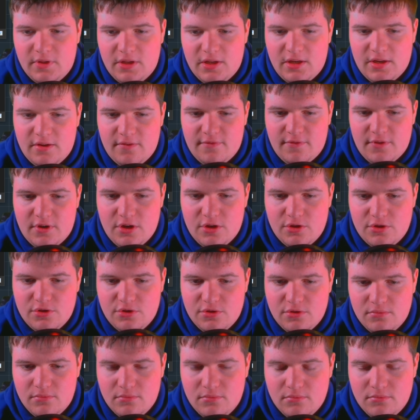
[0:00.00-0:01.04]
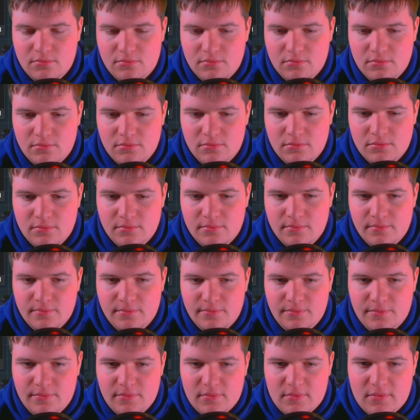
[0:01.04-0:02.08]
and hit finish.
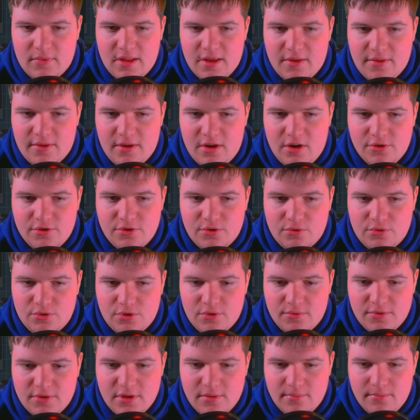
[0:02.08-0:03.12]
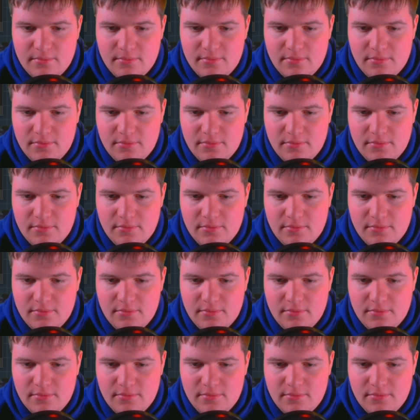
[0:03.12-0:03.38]
Now that also shows up.